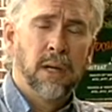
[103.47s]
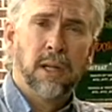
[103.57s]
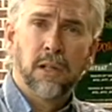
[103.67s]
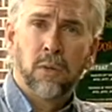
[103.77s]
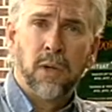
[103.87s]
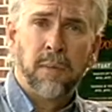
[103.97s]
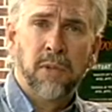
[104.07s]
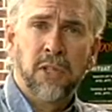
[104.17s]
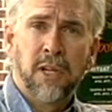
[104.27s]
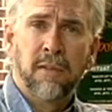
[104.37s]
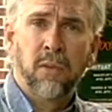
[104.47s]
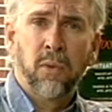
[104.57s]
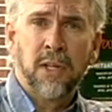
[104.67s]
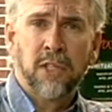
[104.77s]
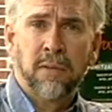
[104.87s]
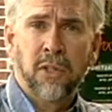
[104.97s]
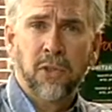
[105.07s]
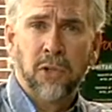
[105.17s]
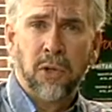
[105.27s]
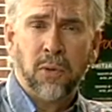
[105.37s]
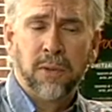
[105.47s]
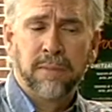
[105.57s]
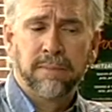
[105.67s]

and the 20% of the rest of us who don't.